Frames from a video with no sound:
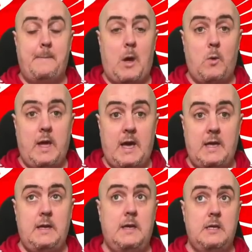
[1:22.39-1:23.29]

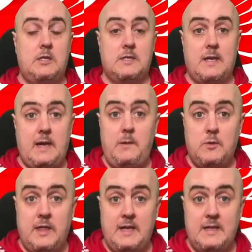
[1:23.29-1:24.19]
Okay, does
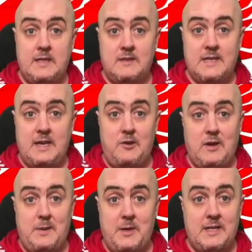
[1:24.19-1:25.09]
anyone think that there's any
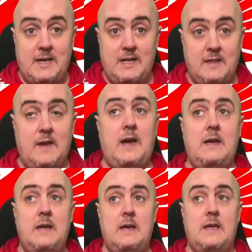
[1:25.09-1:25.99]
credibility to
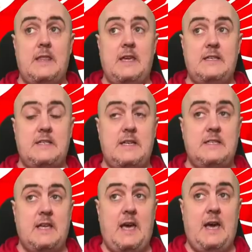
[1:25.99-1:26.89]
that? This
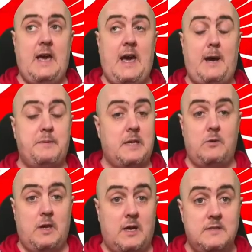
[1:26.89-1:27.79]
is
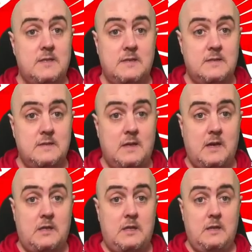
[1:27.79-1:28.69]
absolute nonsense.
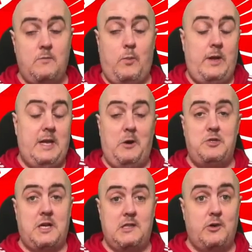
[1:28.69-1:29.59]
Like, we know
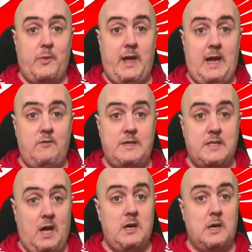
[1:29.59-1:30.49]
John W. Henry is
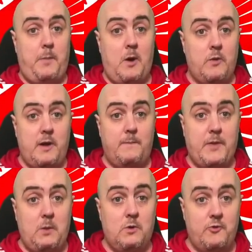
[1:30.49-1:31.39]
not going to pony up
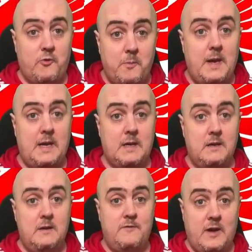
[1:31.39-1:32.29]
€200 million.
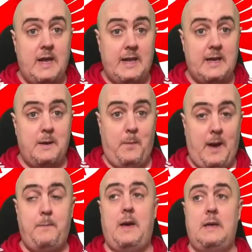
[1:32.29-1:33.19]
For Kylian
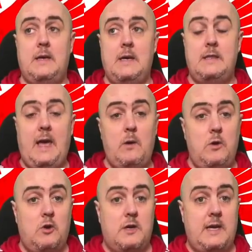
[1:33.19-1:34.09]
Mbappe. Now,
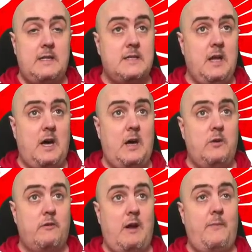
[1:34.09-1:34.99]
look, it's not out
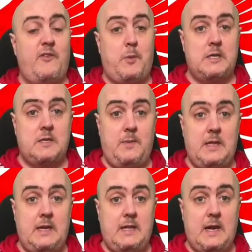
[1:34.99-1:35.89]
of the realms of
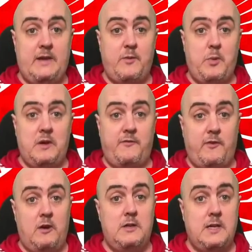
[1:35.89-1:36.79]
possibility that Liverpool have
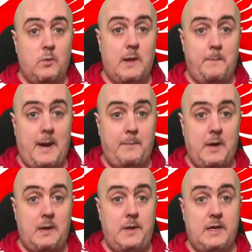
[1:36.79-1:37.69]
flirted with
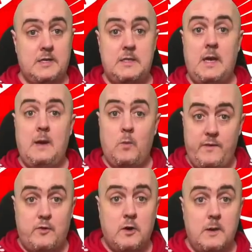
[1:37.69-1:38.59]
Mbappe, because
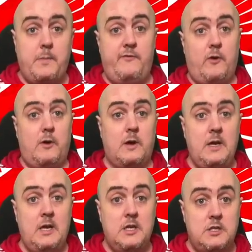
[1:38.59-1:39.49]
we've done it before.
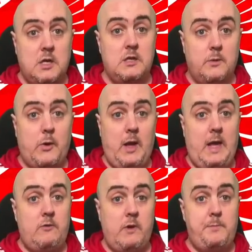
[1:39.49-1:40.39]
John W.
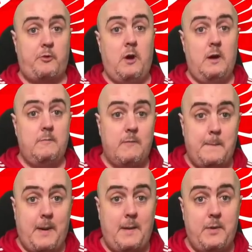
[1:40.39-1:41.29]
Henry brought
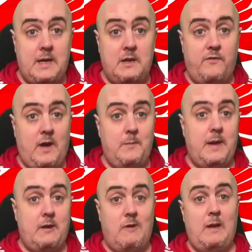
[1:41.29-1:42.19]
Mbappe and his
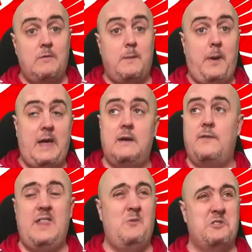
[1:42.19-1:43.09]
family around the Bay of,
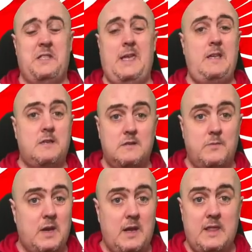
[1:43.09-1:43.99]
I think it was Nice or
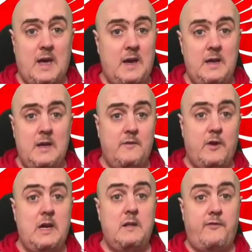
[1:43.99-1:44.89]
something like that, for
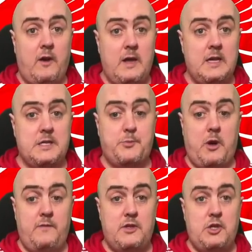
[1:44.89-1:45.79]
a little flight on his
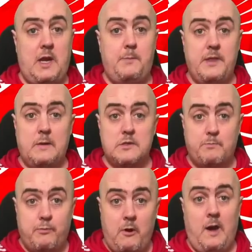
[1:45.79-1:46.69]
private jet, but that was
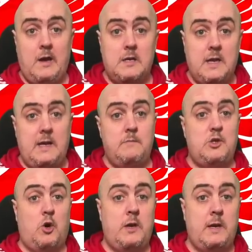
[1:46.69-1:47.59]
prior to him
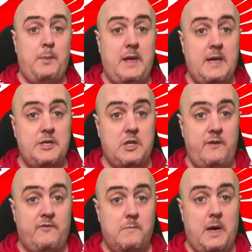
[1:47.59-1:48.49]
joining
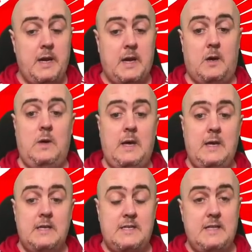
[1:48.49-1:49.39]
PSG from Monaco.
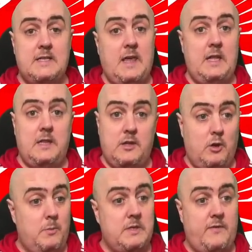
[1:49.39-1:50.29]
Since then, the
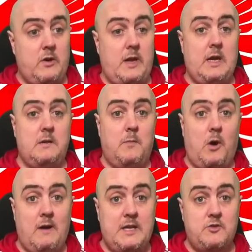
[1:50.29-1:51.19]
numbers have only gotten
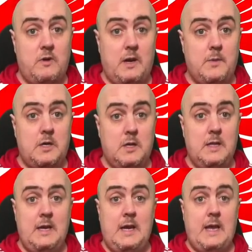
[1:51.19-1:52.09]
more astronomical,
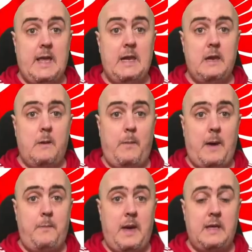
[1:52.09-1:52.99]
and Kylian
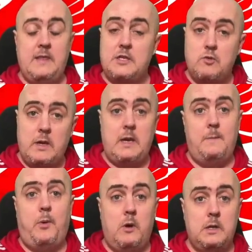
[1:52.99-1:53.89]
Mbappe, and this is really
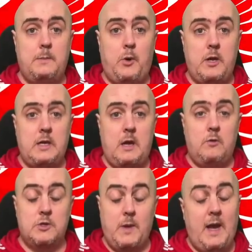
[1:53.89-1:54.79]
important to point out,
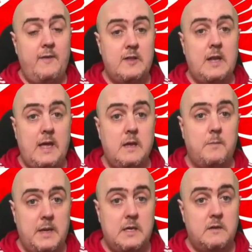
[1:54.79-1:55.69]
because we have to take a
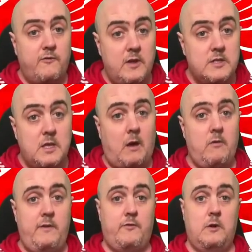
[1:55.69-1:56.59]
minute to feel
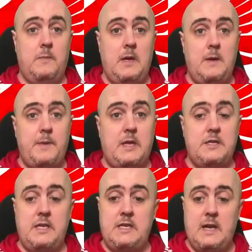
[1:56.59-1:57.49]
sorry for him,
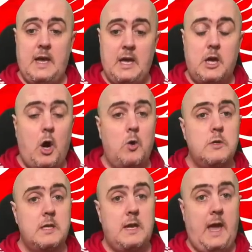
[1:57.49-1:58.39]
because he's in a
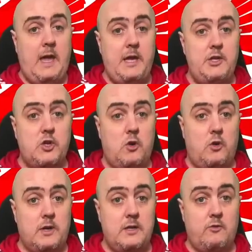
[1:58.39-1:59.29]
golden cage,
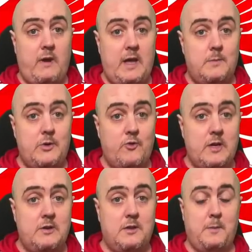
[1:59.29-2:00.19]
according to Real
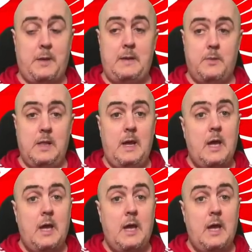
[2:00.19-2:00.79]
Madrid and other people.